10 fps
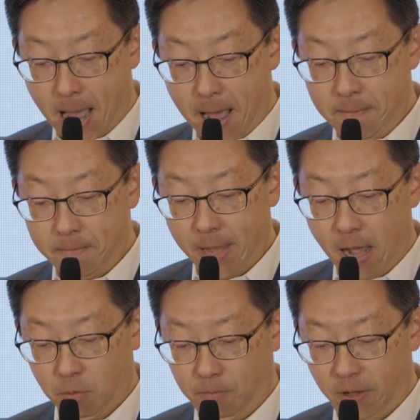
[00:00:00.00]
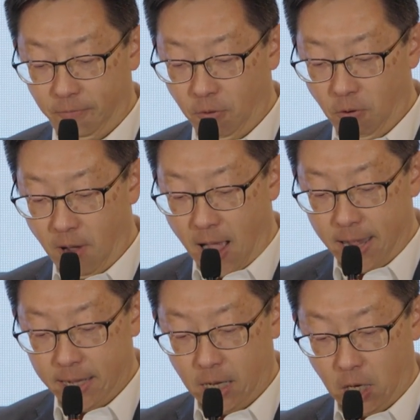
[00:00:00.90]
Now, before
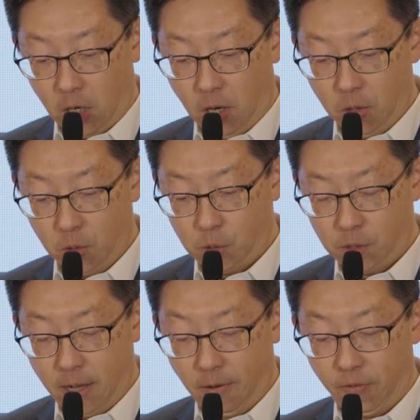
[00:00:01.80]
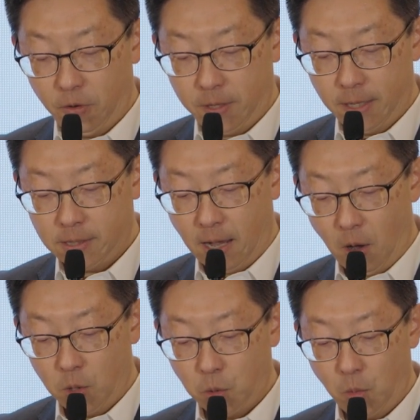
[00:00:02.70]
I close, there are a few things I
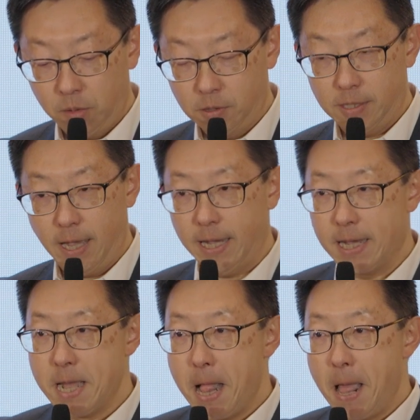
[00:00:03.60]
also want to say.